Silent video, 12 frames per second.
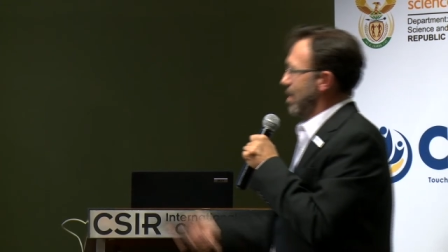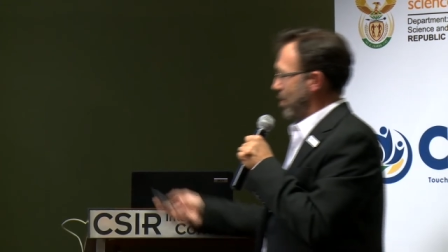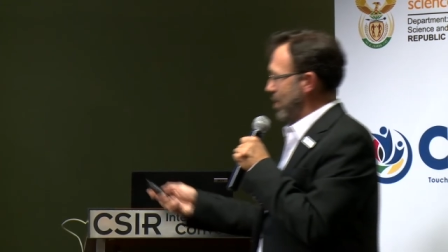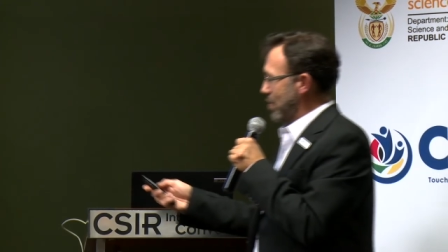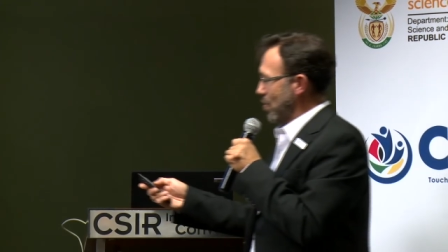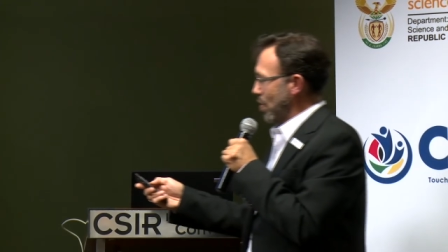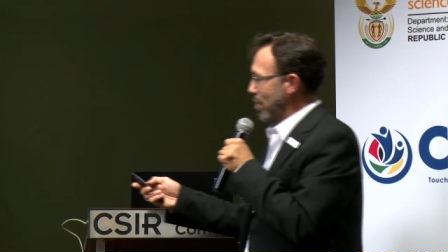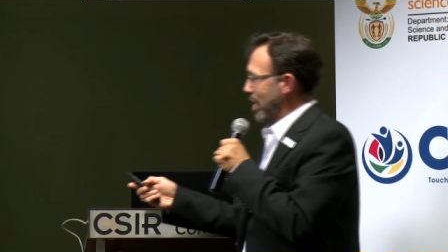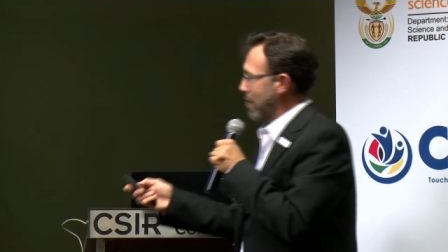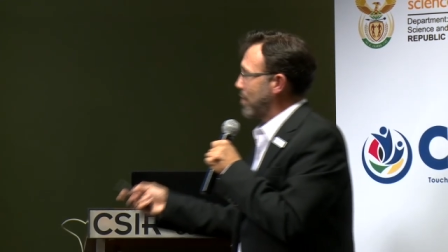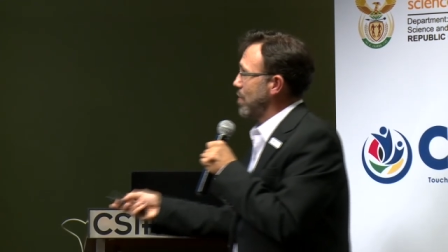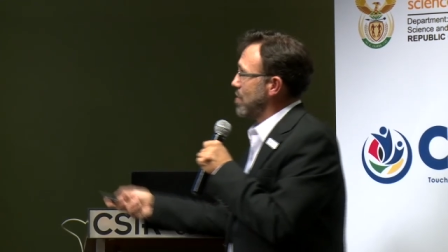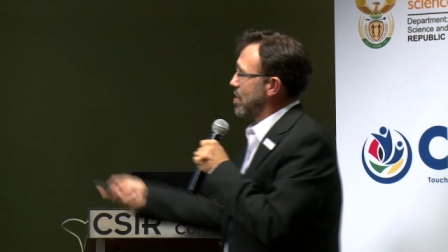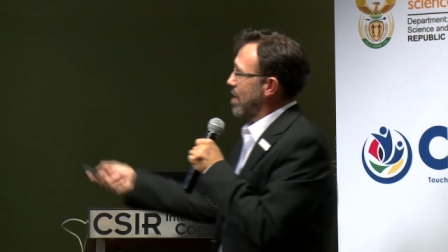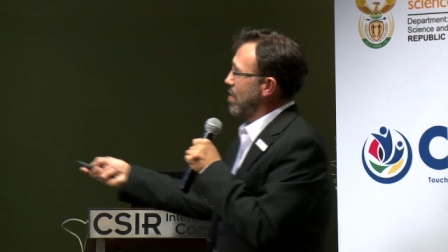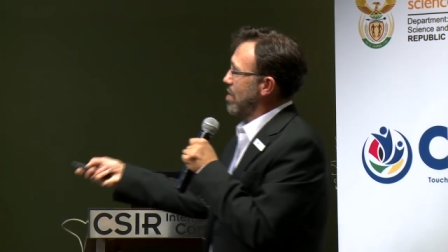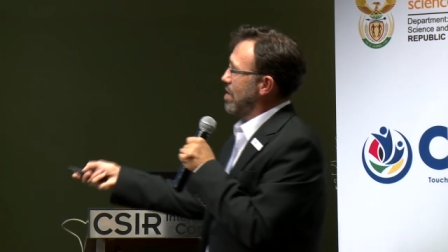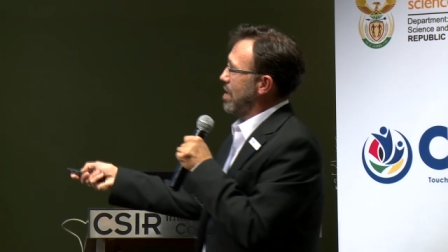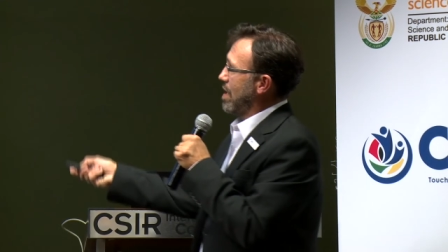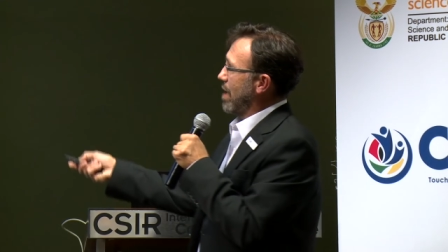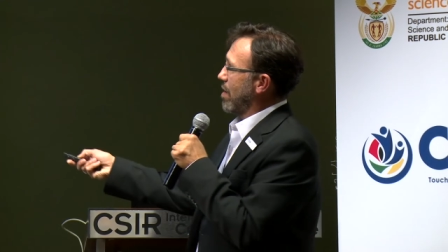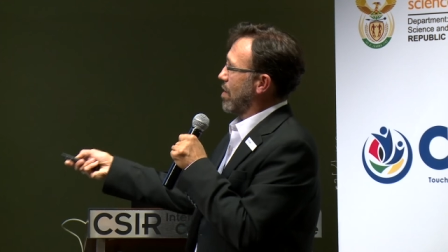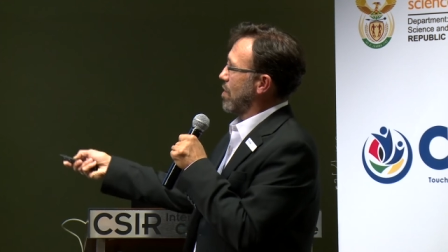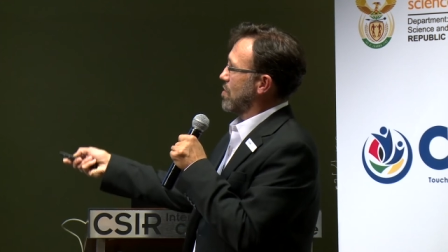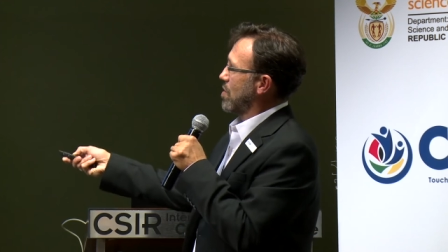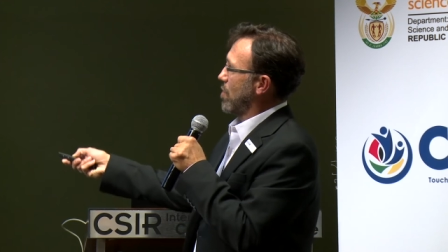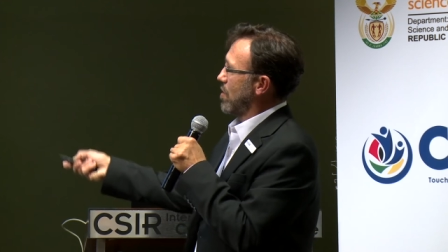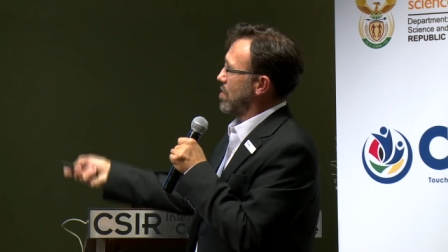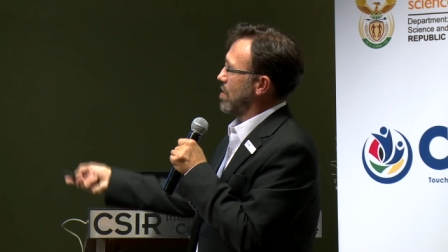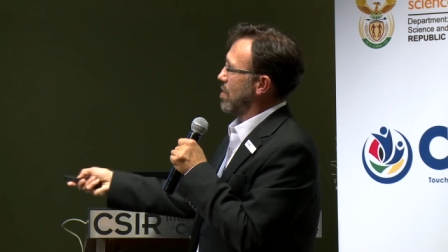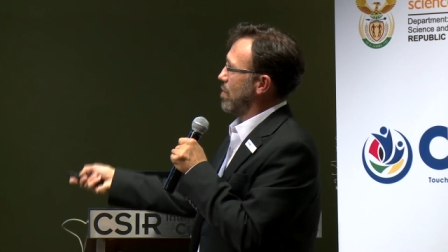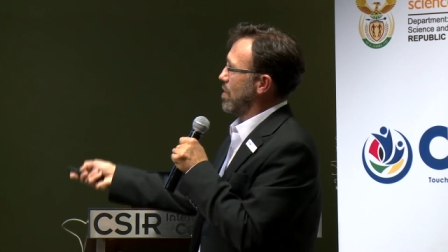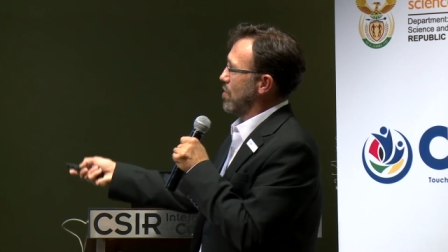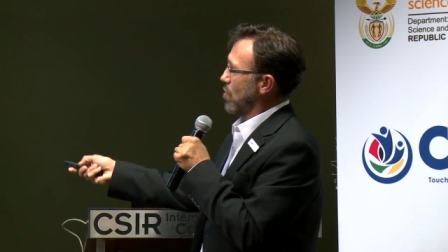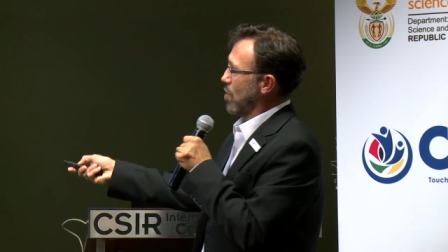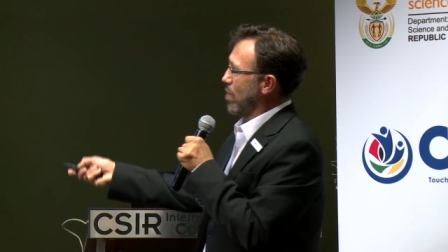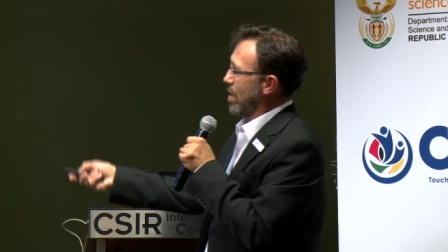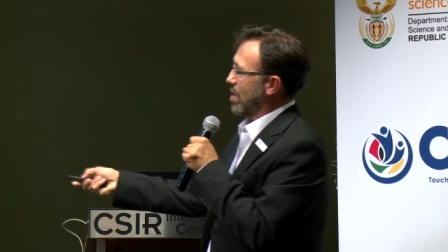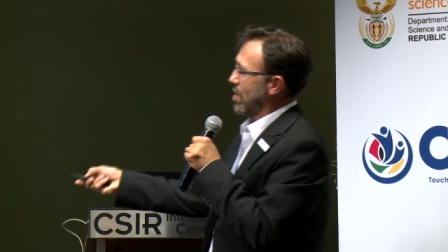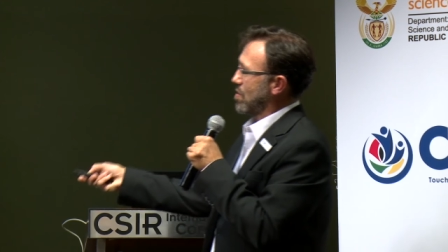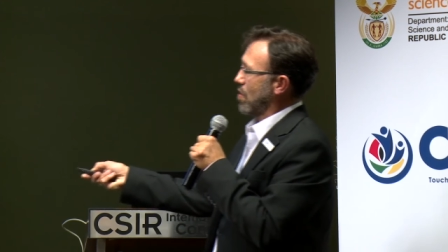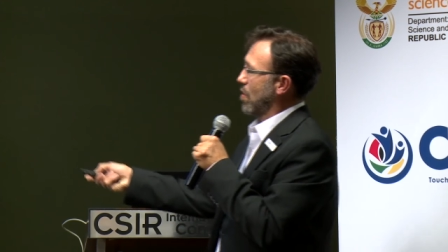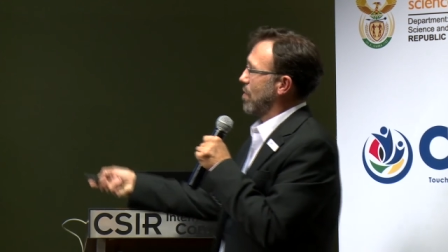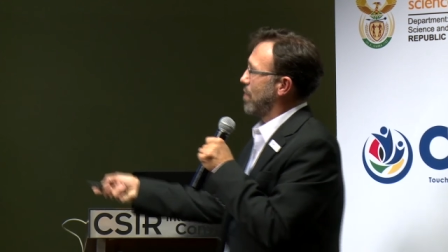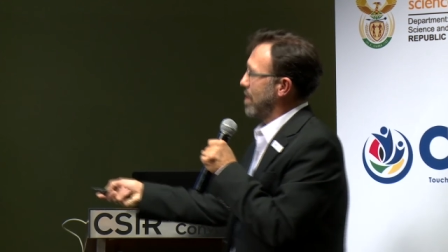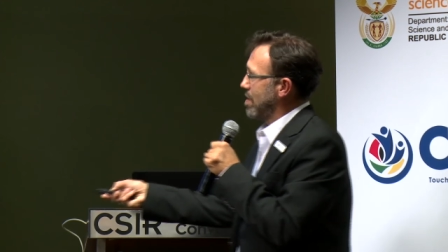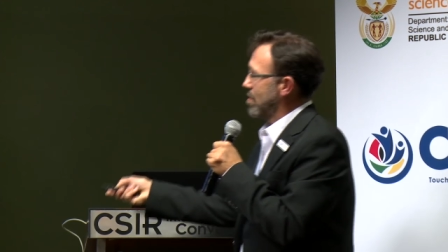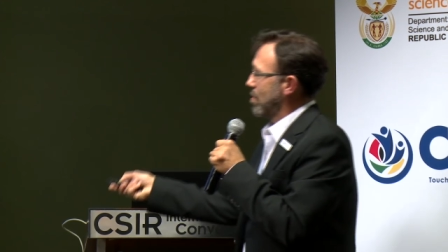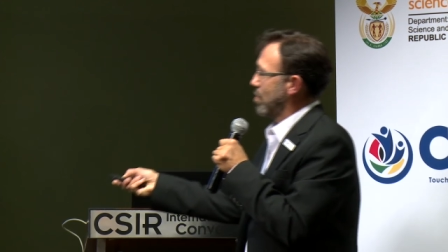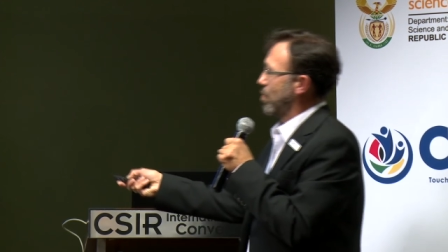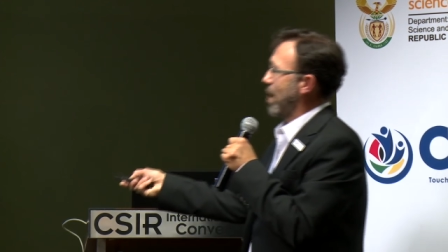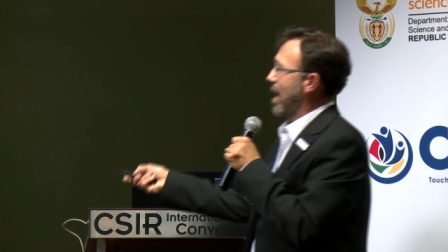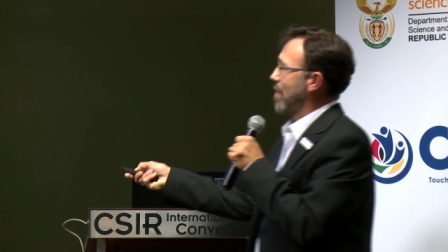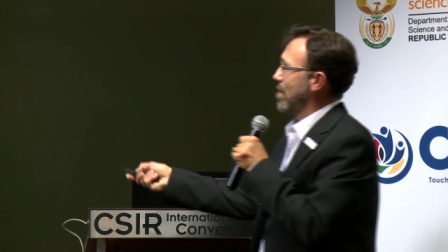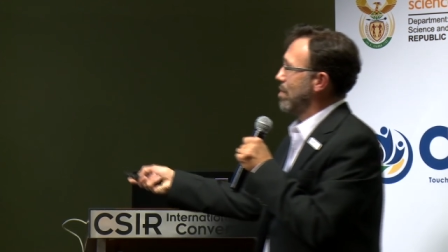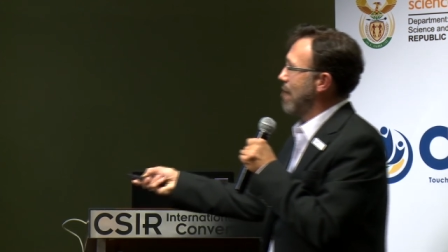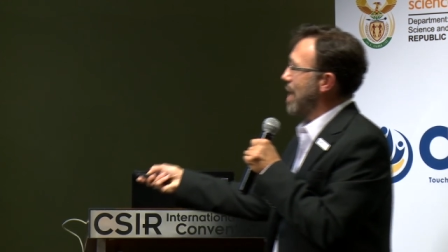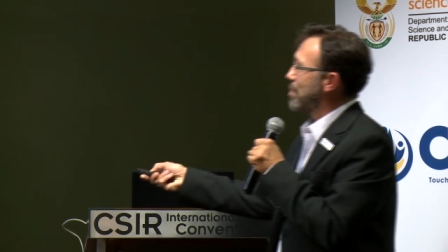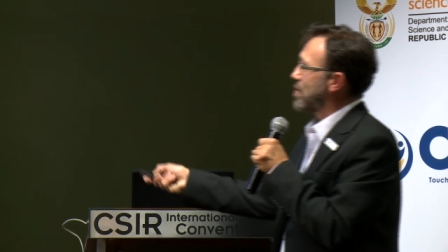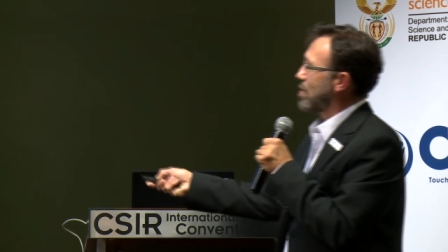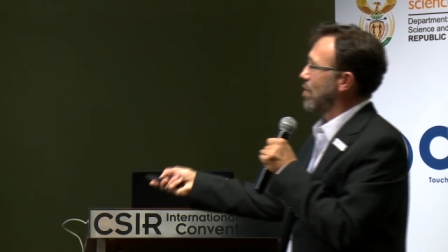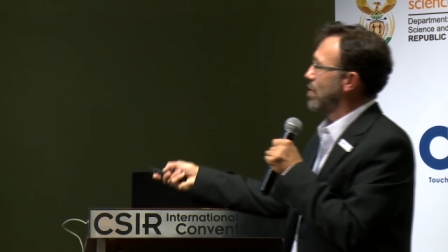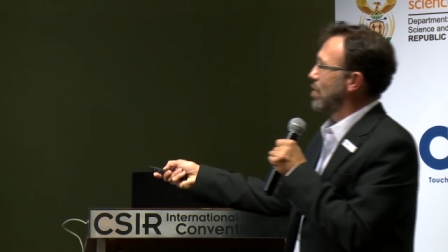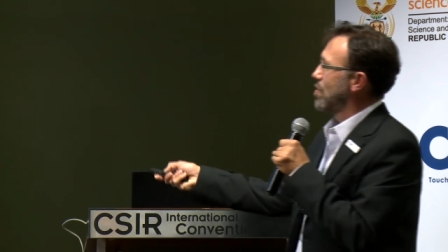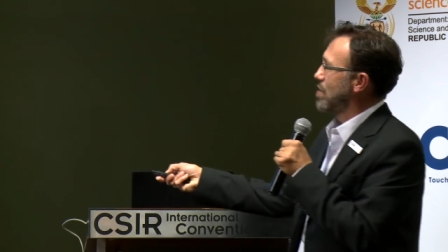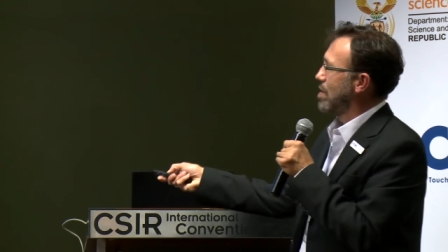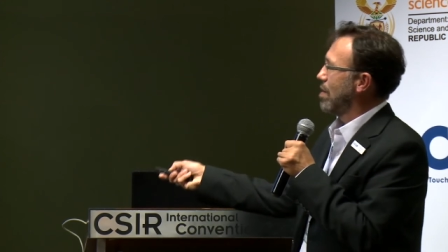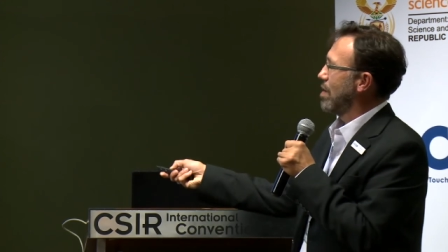when you talk about food security and agricultural monitoring, when you talk about cartography, so having maps on your G,